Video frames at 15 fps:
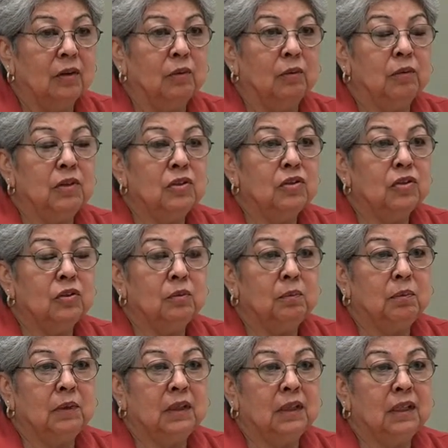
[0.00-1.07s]
We should
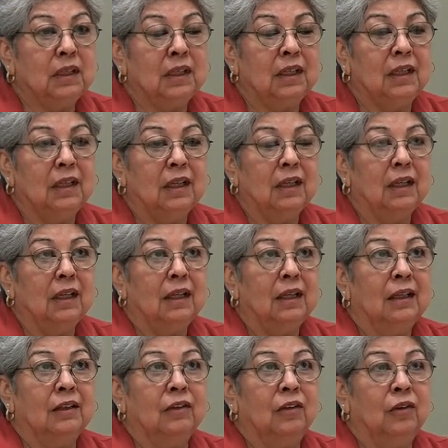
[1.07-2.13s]
be,
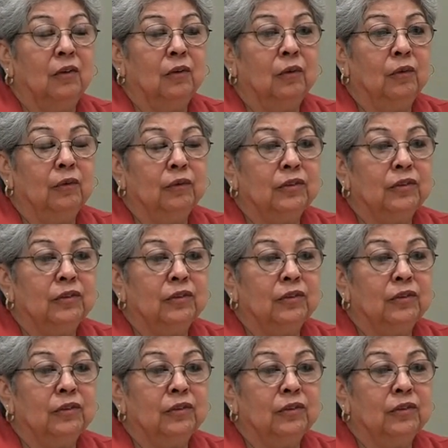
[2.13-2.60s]
you know,